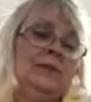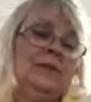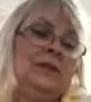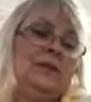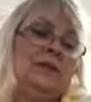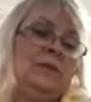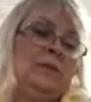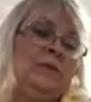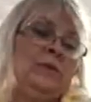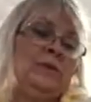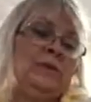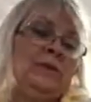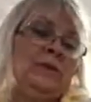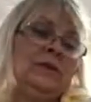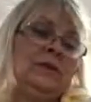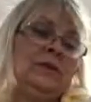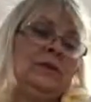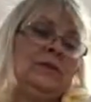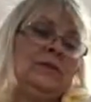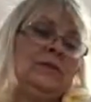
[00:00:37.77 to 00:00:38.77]
This one
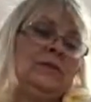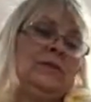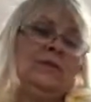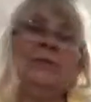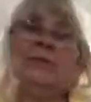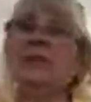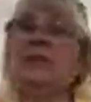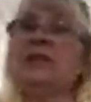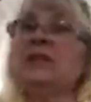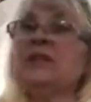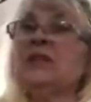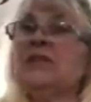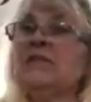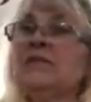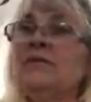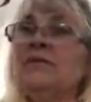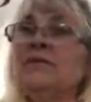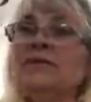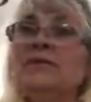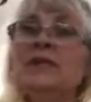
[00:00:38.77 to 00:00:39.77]
comes from
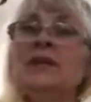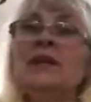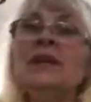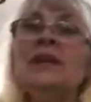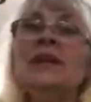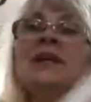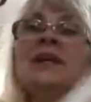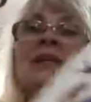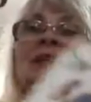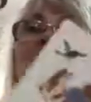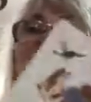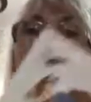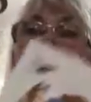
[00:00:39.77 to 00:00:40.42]
1958.